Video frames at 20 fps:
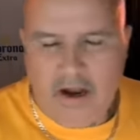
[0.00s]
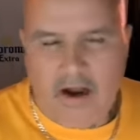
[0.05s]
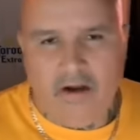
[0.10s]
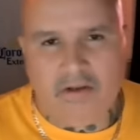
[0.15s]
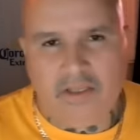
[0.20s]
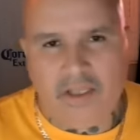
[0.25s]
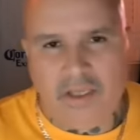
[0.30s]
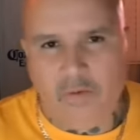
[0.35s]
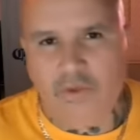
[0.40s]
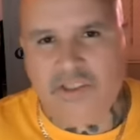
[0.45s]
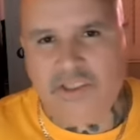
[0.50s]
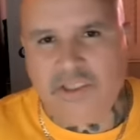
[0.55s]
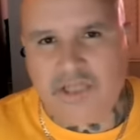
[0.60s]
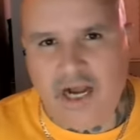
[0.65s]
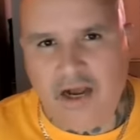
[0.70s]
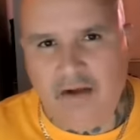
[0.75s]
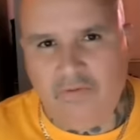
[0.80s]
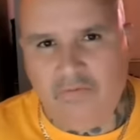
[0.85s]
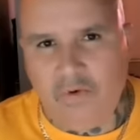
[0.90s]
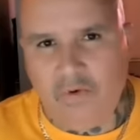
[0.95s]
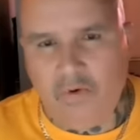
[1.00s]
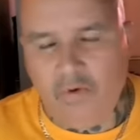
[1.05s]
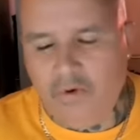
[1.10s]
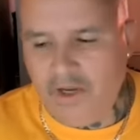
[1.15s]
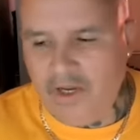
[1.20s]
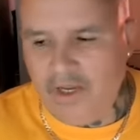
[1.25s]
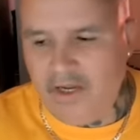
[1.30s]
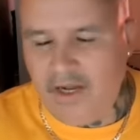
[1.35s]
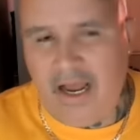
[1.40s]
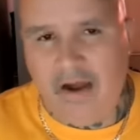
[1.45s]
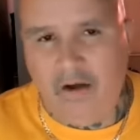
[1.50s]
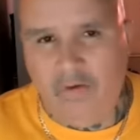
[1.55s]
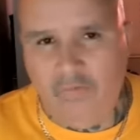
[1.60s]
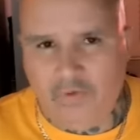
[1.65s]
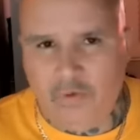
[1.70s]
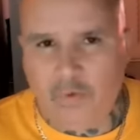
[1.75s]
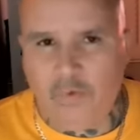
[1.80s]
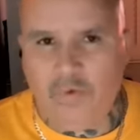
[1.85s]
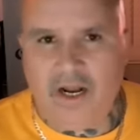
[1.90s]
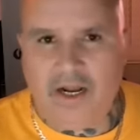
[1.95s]
I'll get with Chavo and
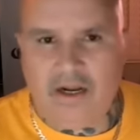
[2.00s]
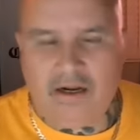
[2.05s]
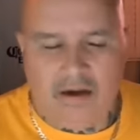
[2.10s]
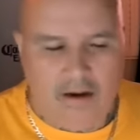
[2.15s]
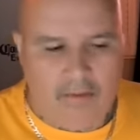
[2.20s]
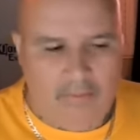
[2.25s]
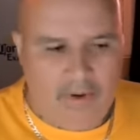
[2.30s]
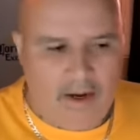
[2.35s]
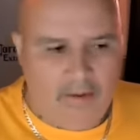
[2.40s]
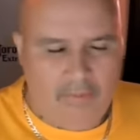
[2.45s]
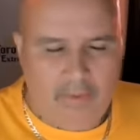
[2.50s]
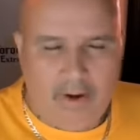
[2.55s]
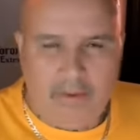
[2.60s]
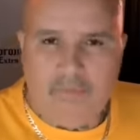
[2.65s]
Alfie when I come out.